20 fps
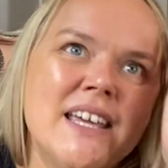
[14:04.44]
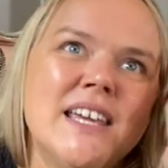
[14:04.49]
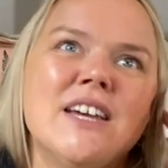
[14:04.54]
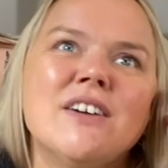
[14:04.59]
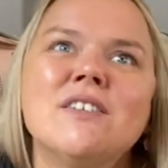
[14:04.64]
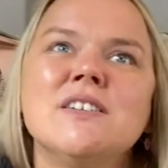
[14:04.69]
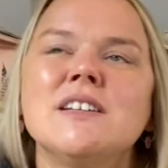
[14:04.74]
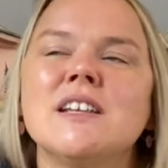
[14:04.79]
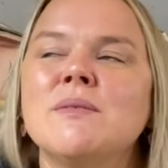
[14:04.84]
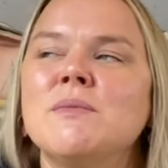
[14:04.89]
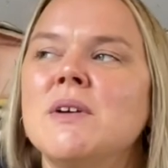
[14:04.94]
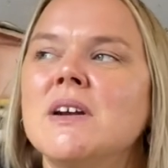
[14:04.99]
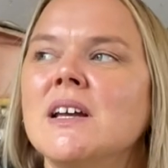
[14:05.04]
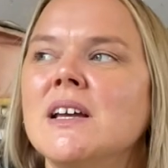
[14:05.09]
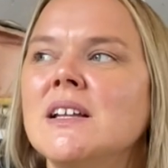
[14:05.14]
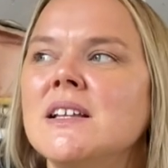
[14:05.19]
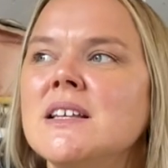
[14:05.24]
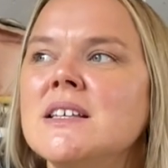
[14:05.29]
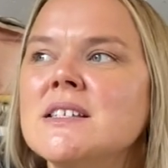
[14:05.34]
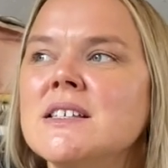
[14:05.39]
here in Denmark
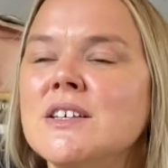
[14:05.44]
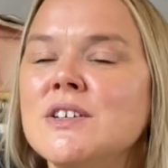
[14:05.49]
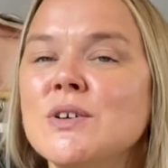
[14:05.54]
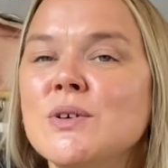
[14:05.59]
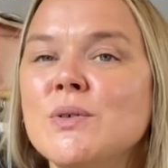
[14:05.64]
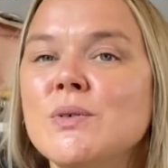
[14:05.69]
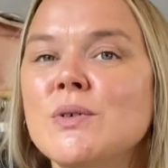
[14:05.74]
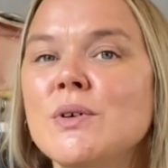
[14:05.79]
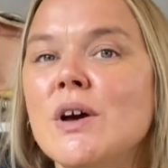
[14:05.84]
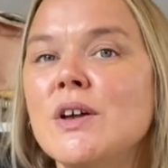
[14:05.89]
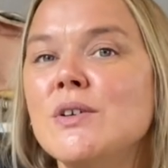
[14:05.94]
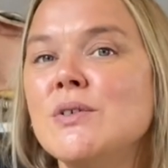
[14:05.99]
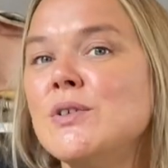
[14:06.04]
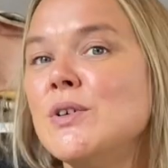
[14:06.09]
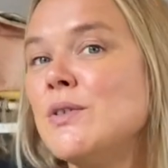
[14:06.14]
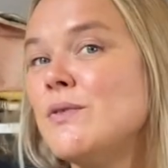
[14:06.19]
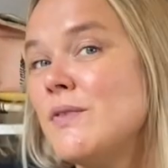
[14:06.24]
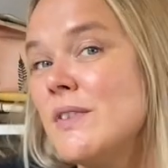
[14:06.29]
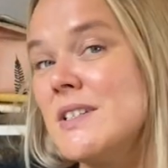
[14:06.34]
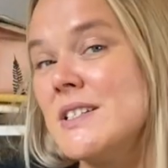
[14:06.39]
at least, I don't
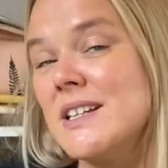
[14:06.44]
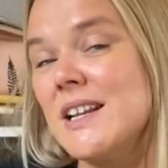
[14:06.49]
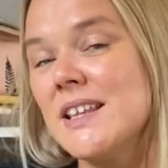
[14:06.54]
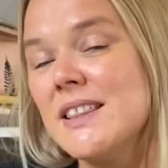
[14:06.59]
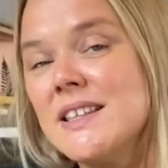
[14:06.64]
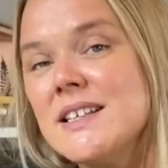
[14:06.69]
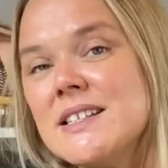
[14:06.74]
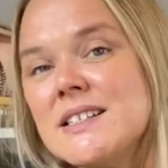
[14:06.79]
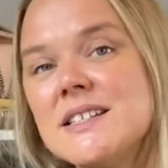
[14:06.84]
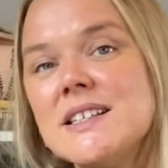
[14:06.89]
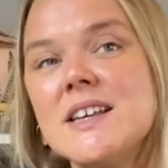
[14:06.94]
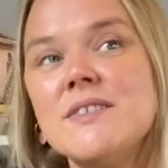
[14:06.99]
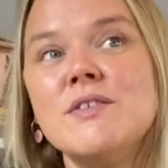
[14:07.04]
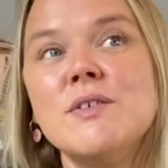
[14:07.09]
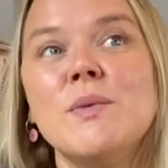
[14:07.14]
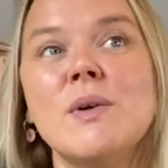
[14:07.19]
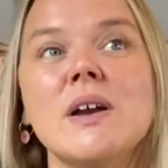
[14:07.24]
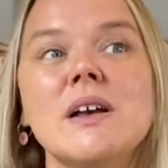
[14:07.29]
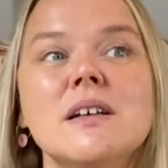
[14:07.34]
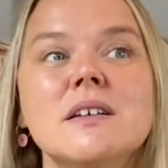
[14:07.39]
know if it's like this
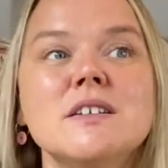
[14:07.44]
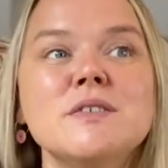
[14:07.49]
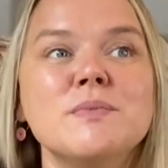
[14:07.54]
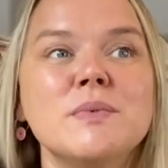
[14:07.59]
everywhere else,